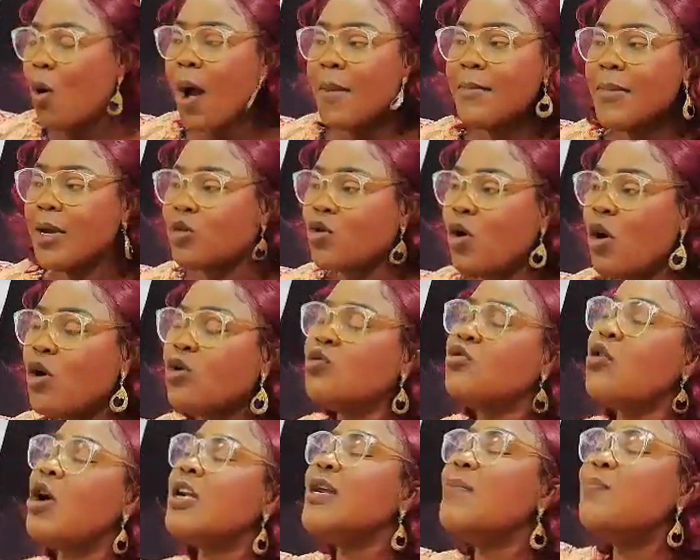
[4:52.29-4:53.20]
wa meto
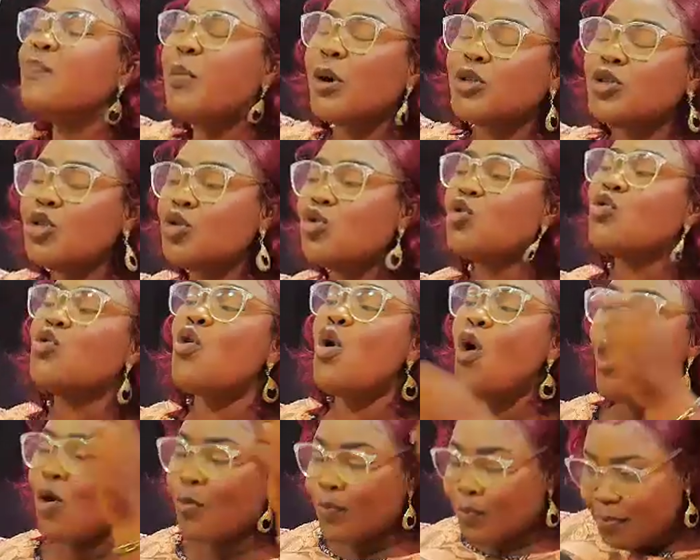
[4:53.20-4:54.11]
no de bottle no
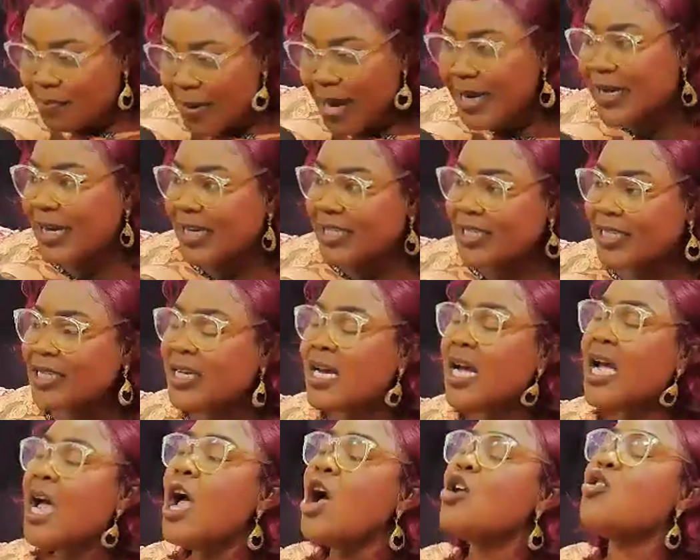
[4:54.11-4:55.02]
call market
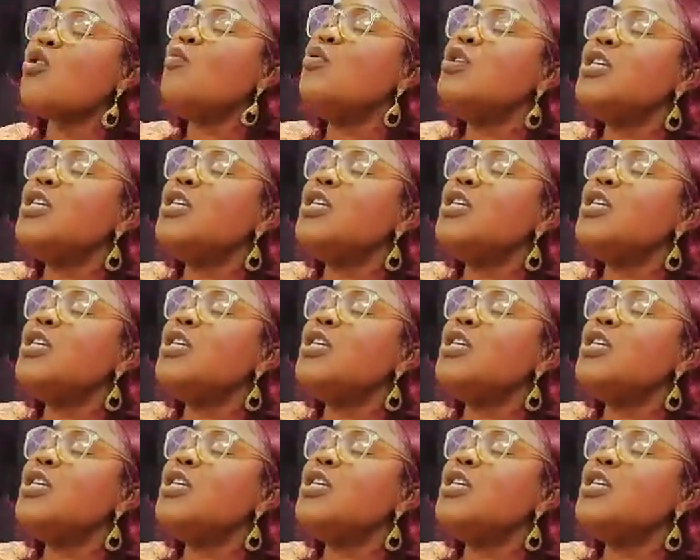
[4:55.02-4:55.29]
e no mo